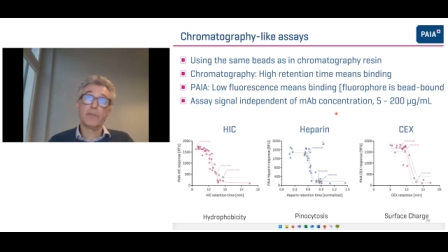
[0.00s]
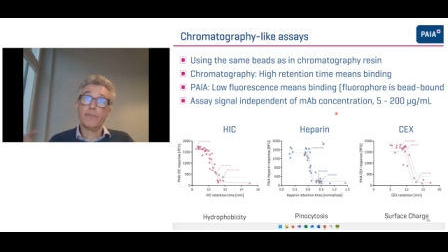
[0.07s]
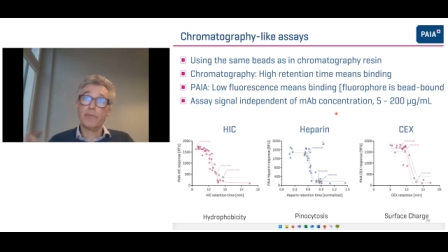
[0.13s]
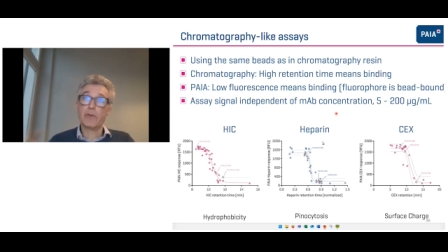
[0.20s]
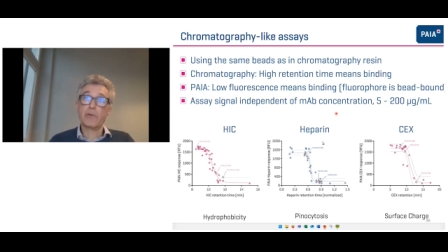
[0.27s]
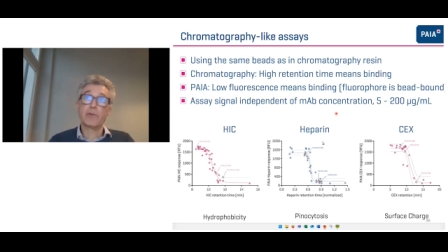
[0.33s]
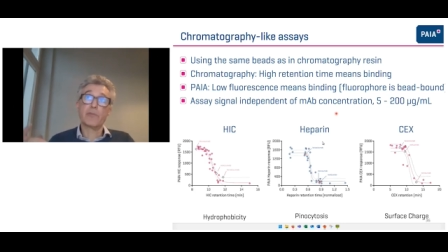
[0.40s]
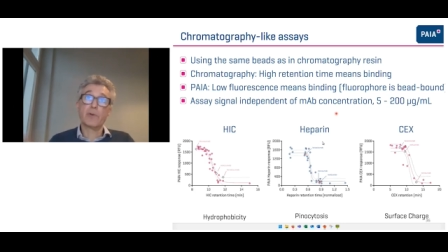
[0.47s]

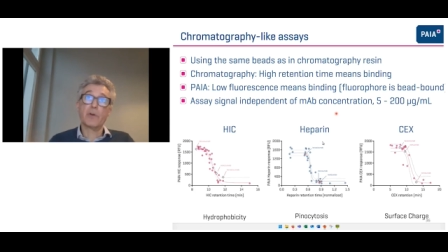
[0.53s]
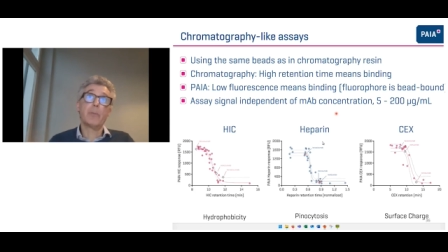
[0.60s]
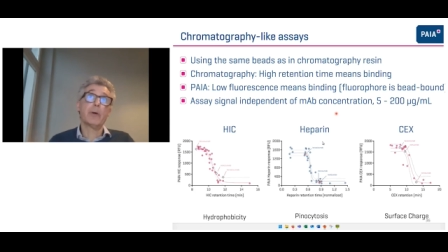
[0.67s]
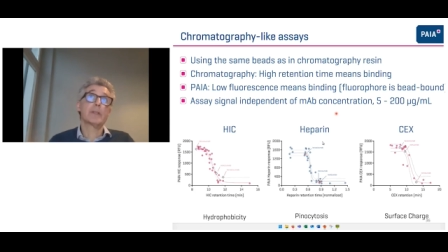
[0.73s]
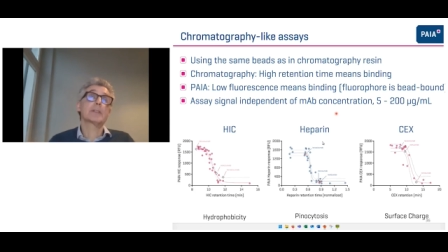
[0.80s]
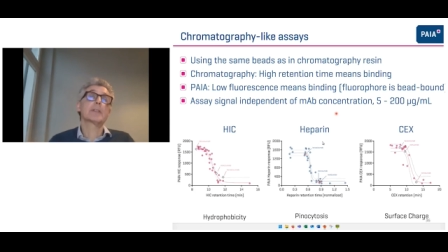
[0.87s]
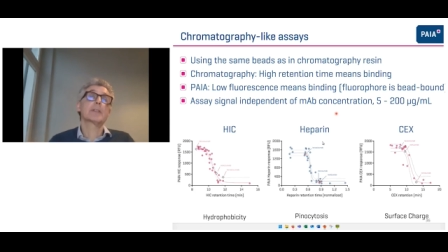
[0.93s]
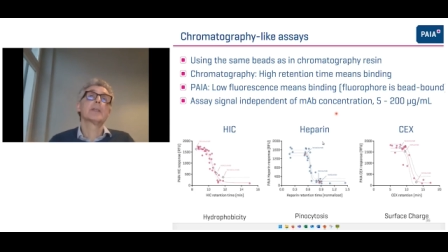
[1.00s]
Very
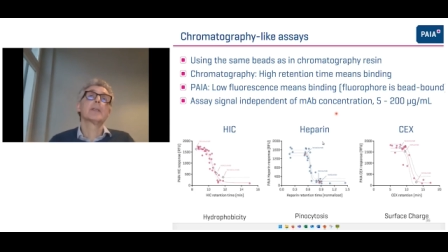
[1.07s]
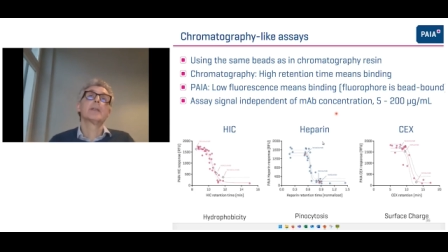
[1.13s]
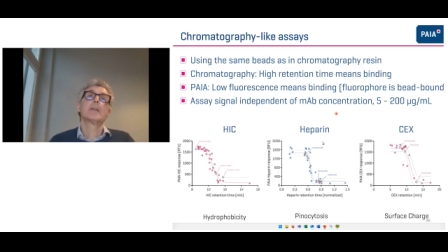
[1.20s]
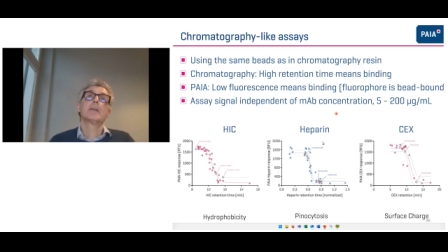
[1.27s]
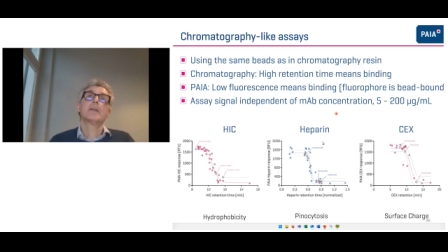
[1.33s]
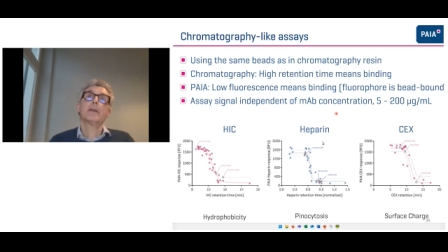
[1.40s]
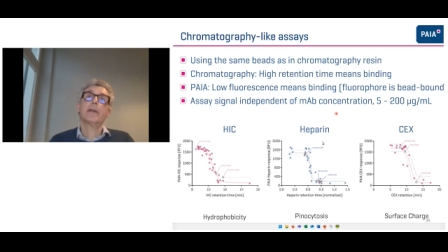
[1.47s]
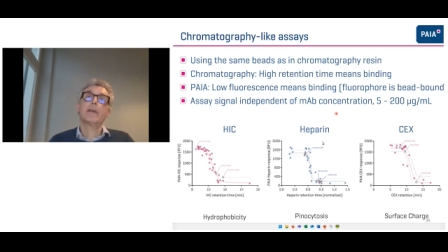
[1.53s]
robust
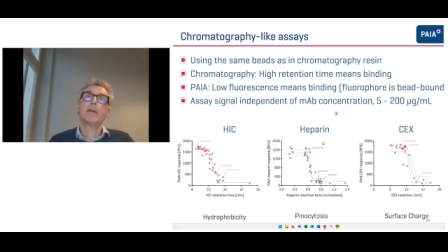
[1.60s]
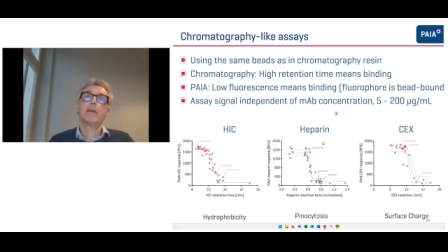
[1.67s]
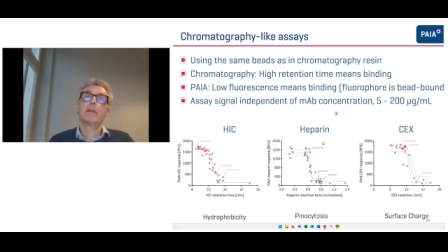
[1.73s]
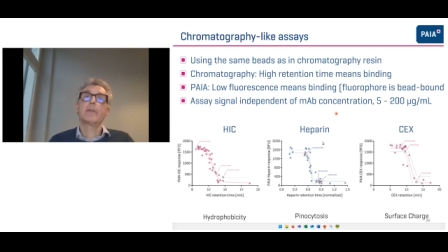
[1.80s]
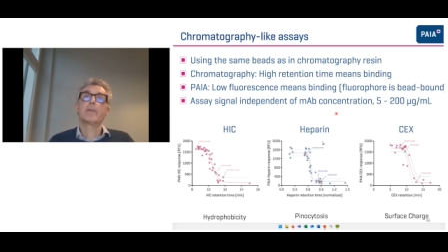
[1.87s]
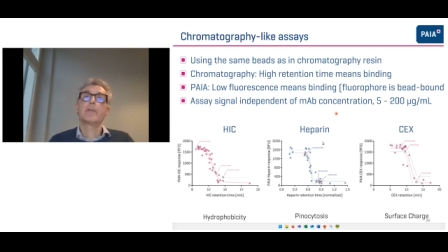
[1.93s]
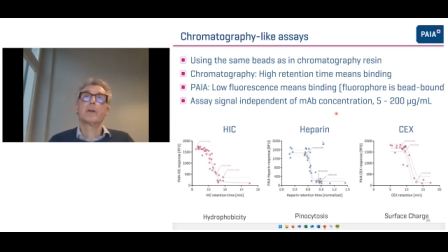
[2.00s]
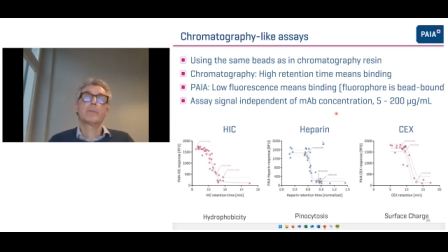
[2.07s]

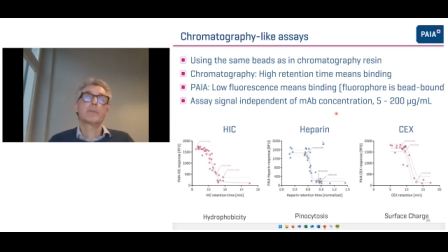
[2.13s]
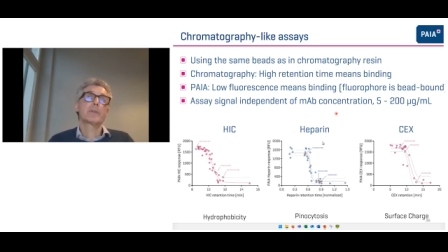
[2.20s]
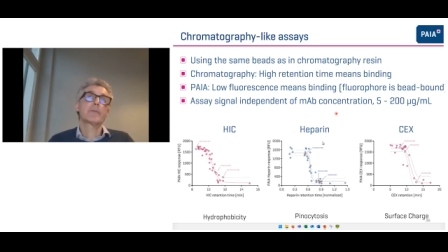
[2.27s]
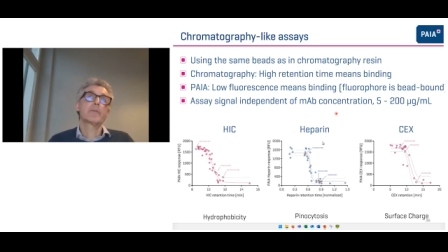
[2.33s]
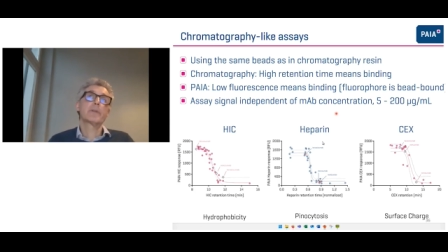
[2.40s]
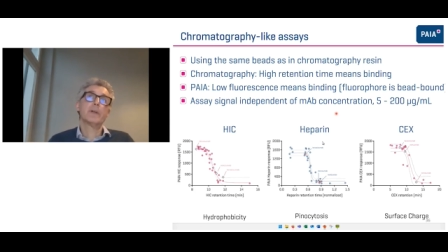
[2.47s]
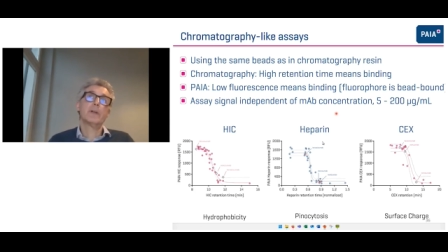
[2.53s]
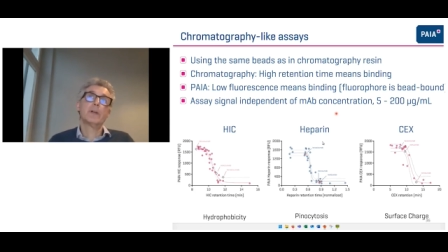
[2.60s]
in terms of
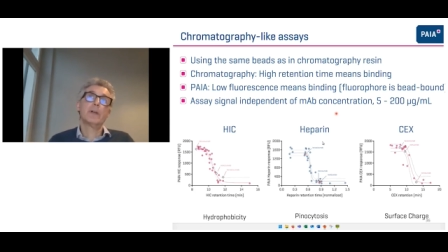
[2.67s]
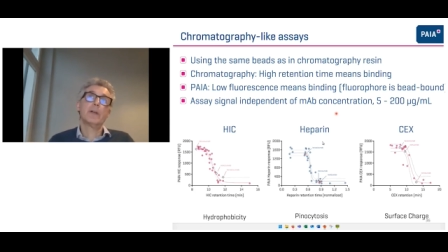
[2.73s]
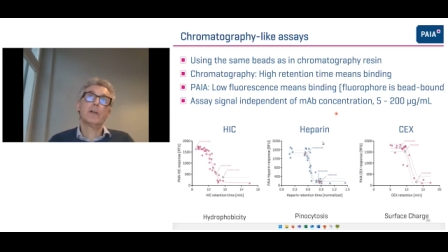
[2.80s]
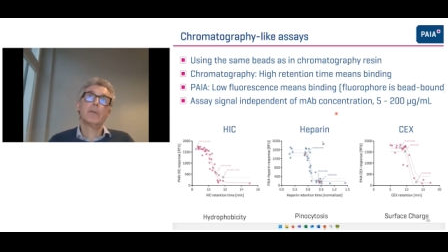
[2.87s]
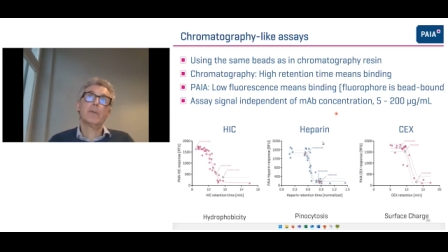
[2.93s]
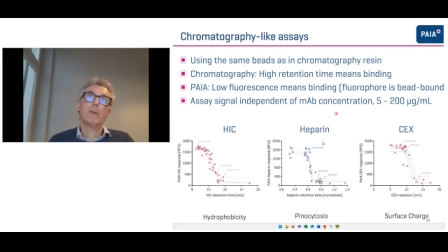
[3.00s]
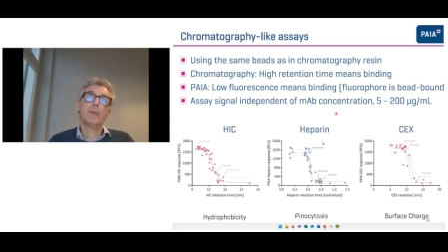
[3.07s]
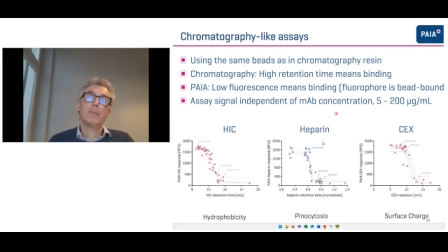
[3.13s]

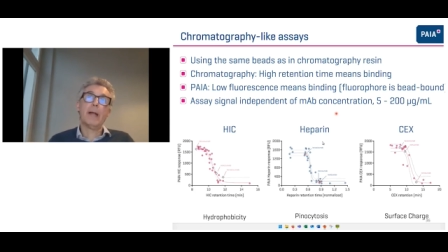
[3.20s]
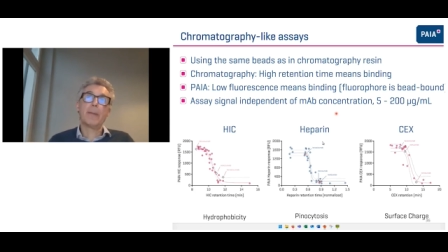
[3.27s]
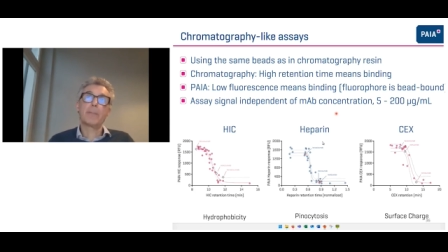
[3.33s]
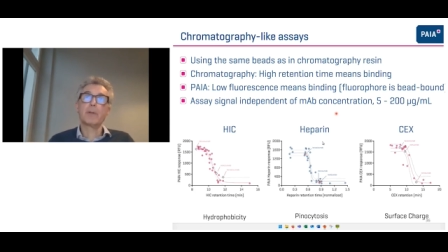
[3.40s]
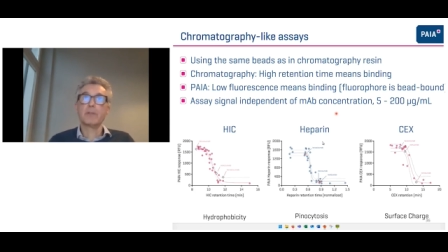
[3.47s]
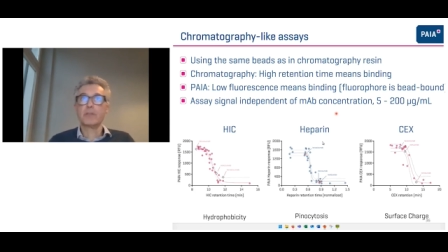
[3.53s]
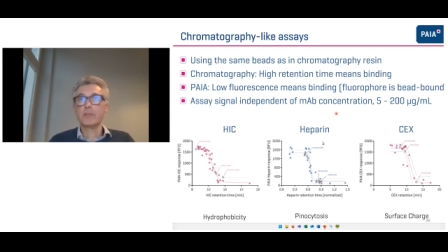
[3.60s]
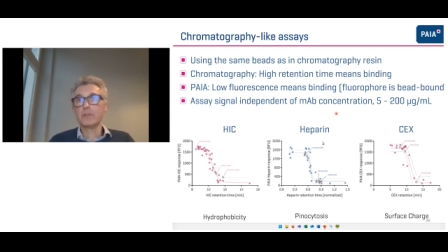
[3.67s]
map
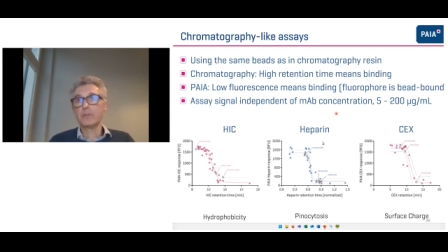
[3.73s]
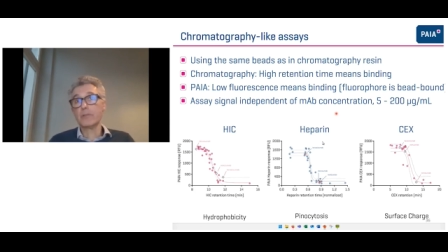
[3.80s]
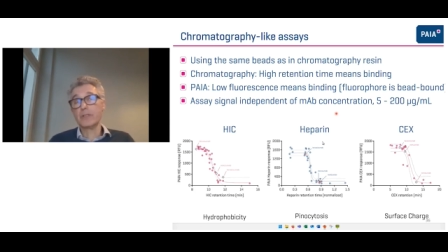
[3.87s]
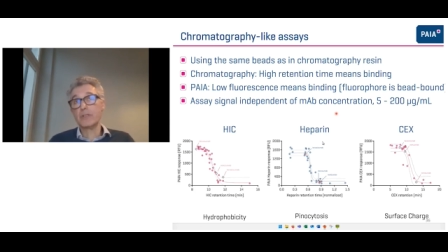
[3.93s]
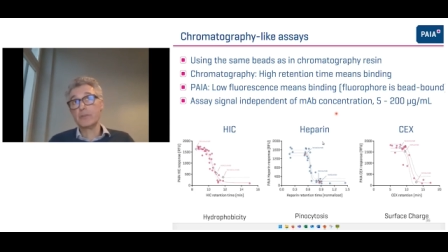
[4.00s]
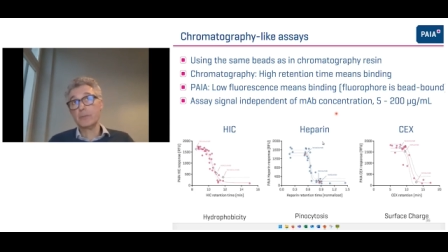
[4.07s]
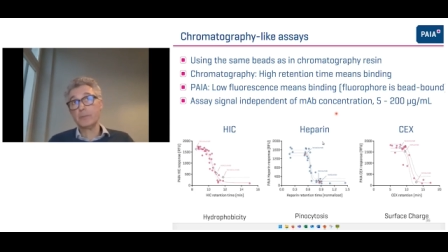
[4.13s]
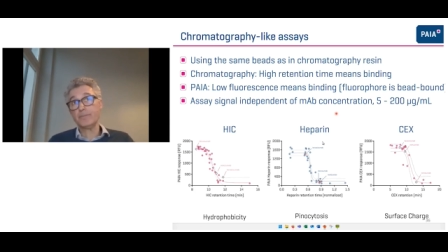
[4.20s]

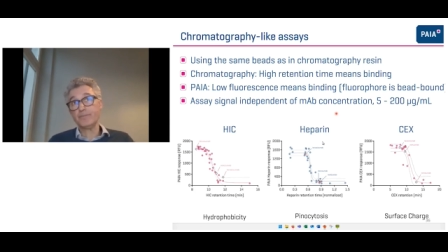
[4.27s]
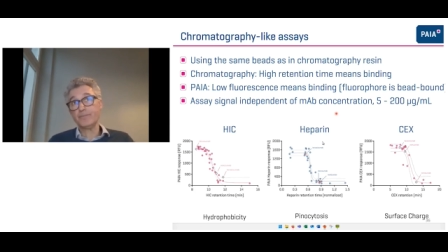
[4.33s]
concentration.